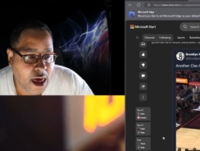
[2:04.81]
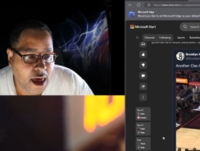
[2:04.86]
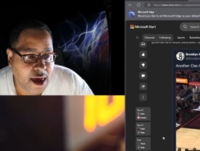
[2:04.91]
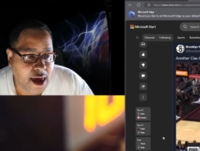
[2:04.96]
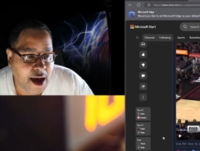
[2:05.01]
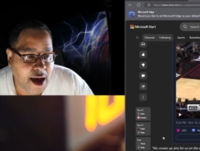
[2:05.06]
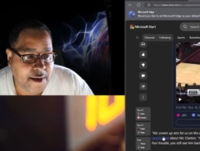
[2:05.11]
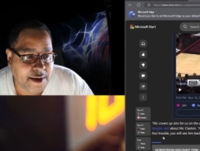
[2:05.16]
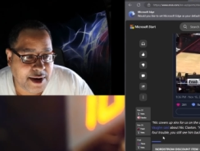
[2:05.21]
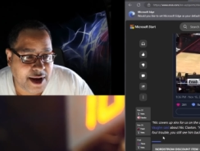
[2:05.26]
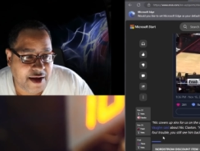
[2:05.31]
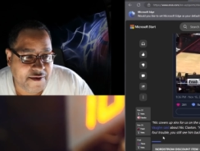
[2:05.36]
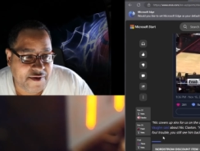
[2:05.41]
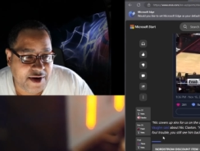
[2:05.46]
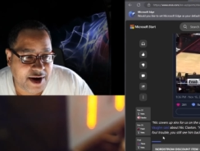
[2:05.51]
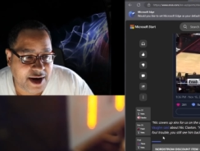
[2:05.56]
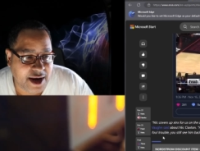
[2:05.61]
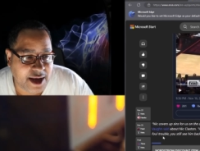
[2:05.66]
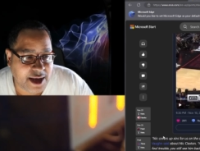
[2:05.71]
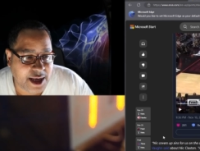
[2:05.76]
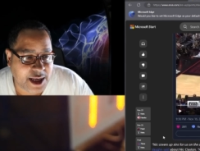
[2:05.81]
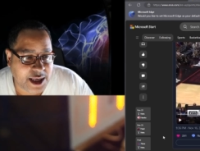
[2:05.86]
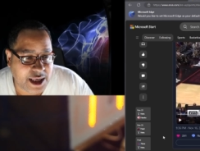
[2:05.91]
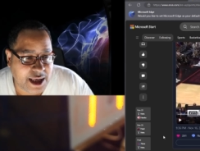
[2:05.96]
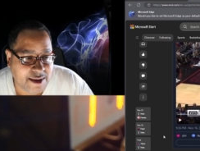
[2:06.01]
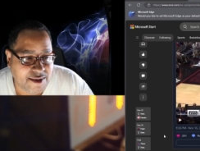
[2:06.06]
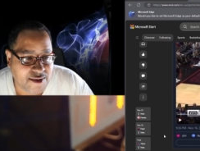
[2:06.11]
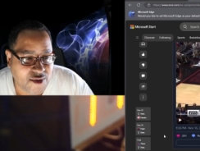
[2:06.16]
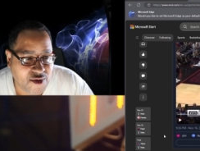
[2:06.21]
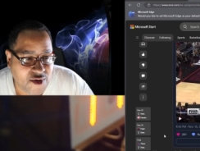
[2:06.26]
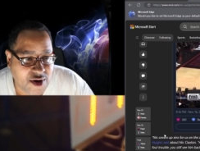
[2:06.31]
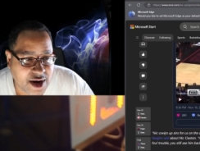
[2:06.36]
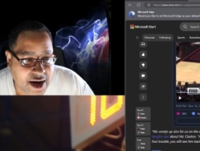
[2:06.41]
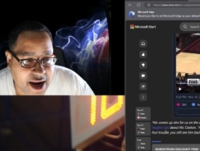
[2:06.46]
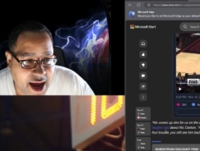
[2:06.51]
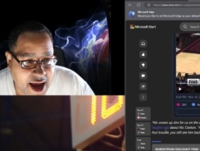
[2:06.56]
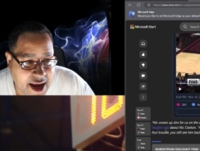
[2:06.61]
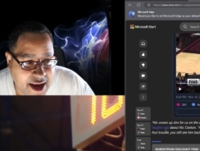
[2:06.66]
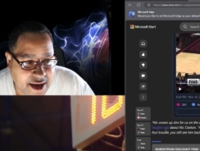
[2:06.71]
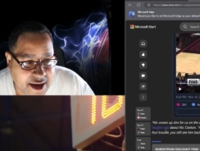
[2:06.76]
Yeah, we definitely need to see more of
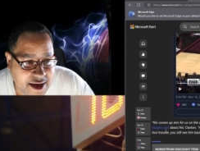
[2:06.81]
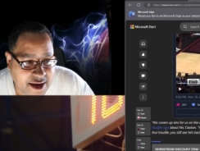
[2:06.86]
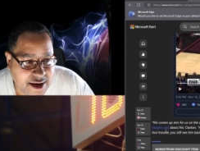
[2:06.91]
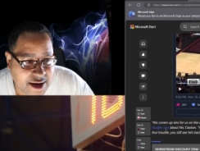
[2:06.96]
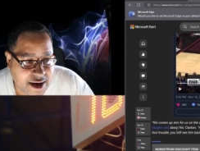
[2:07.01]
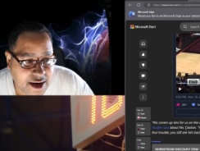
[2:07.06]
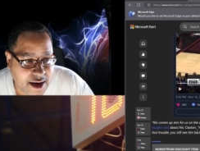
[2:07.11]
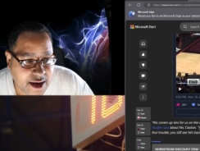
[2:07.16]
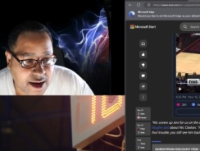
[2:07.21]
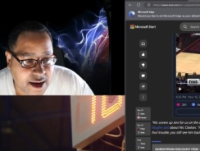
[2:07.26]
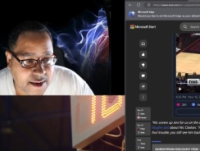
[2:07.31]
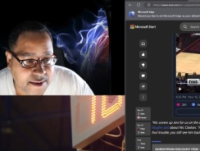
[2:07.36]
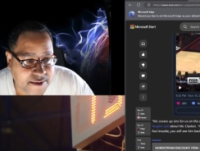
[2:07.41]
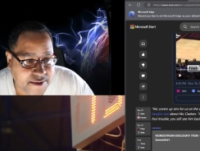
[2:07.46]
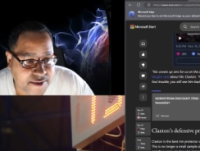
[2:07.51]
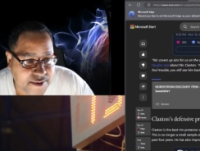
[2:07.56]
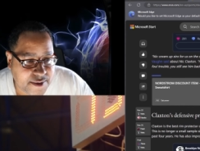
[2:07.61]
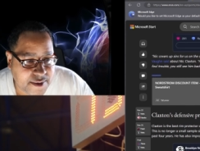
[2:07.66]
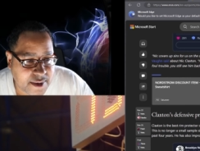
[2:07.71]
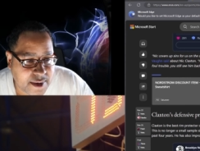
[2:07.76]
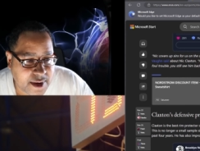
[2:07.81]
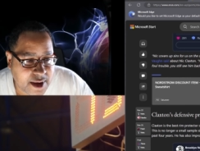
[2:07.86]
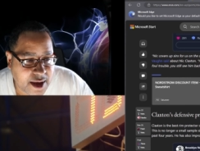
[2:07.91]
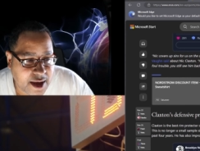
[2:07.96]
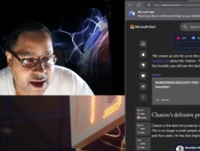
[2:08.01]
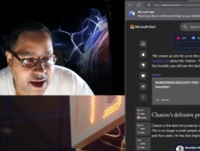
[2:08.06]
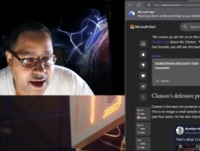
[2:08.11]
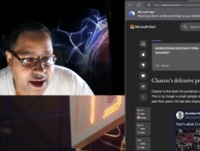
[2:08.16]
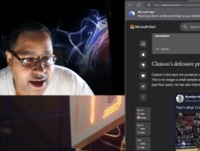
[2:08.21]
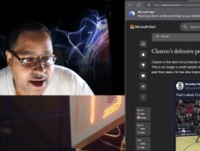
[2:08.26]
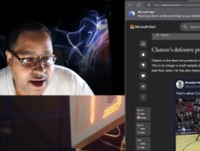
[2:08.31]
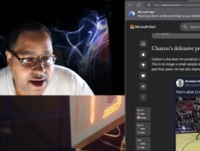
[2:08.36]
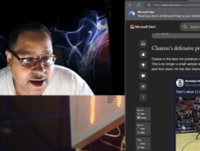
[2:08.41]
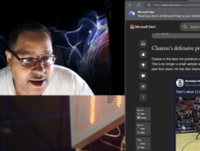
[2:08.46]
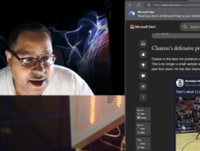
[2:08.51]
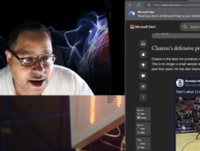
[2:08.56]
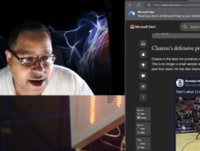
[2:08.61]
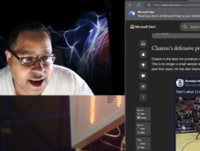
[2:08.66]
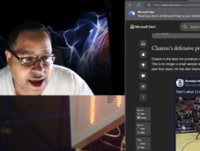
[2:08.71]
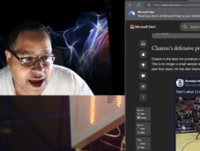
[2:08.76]
that. Um,
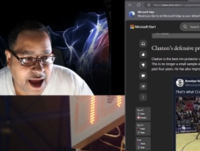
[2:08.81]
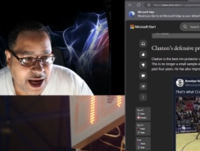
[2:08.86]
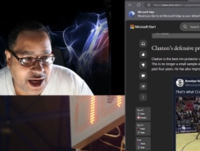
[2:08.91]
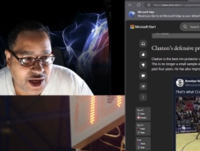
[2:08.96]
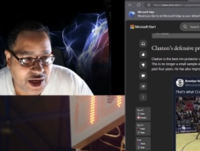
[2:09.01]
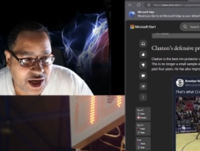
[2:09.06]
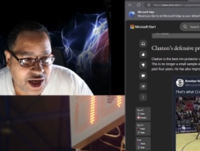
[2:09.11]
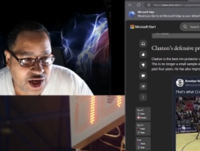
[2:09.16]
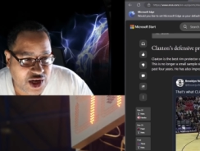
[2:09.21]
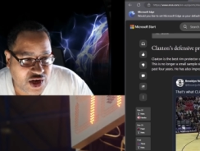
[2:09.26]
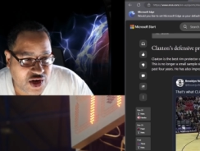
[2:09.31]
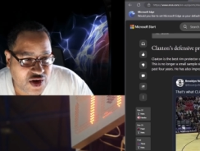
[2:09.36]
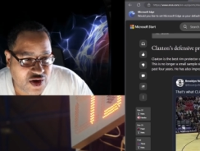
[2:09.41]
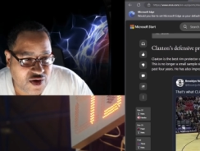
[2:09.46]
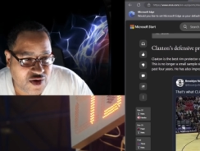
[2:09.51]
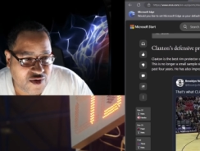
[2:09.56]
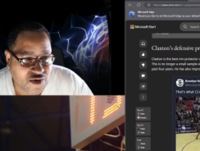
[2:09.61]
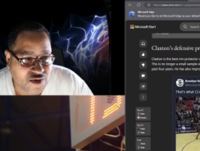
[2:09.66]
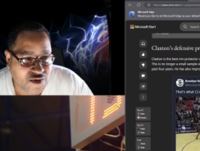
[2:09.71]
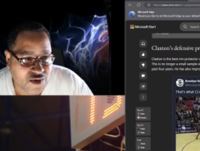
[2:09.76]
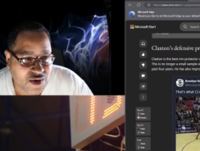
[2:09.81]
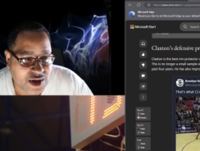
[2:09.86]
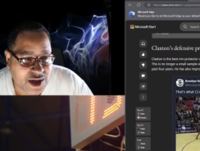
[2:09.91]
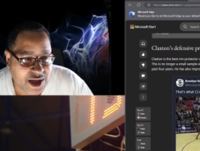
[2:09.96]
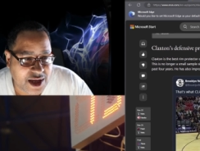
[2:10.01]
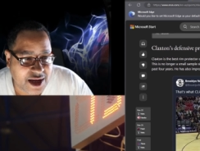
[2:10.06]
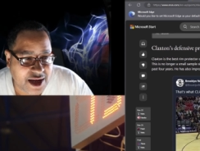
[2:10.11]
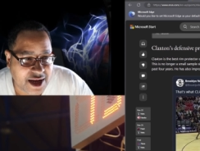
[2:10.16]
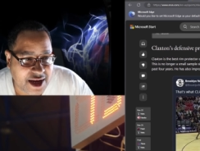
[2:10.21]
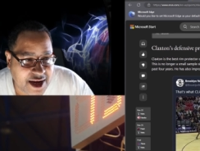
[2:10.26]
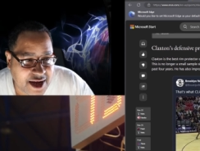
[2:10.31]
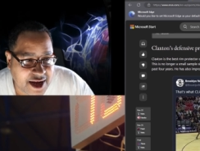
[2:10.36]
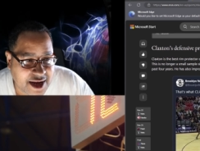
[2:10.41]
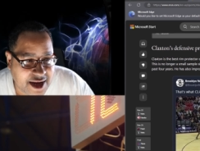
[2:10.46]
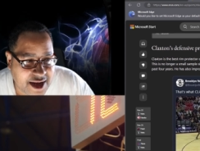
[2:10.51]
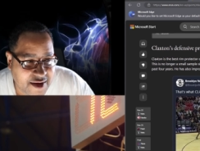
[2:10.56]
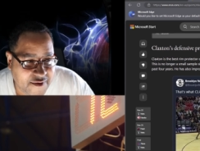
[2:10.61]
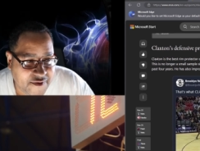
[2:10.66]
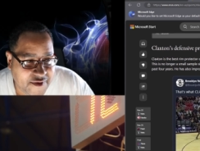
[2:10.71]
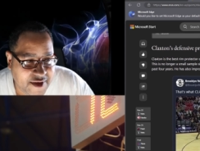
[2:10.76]
then it actually shows the
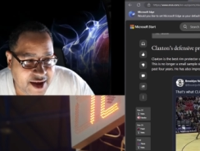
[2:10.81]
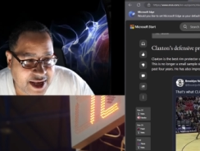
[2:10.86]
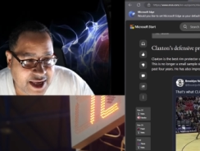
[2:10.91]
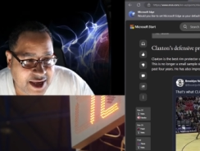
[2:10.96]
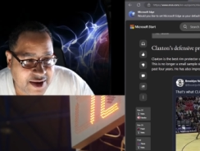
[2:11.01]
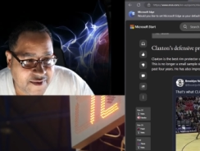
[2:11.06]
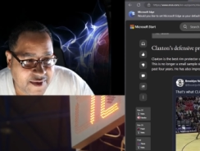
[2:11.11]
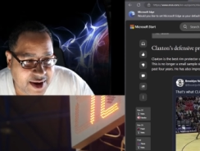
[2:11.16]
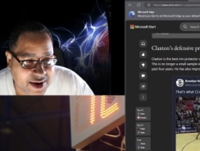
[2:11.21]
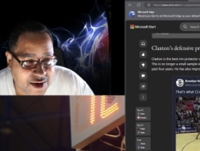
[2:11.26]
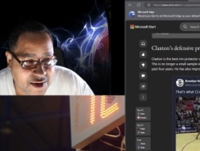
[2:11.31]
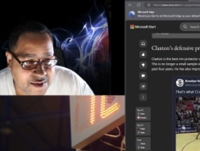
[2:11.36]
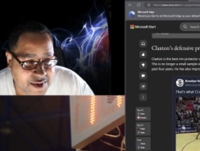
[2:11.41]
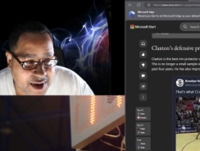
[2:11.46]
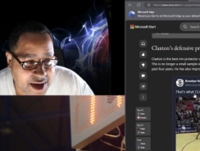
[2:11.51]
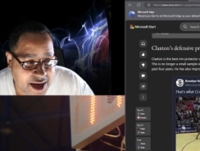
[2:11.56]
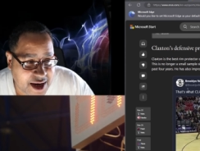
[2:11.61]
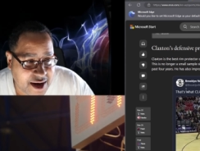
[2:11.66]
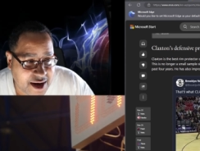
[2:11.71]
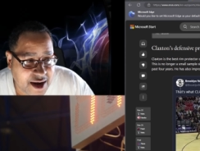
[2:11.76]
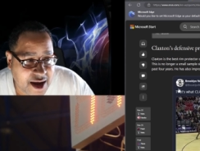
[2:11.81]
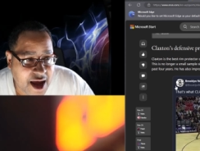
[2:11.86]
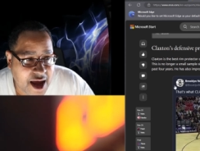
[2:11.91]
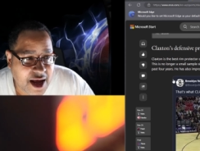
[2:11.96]
defensive end over there.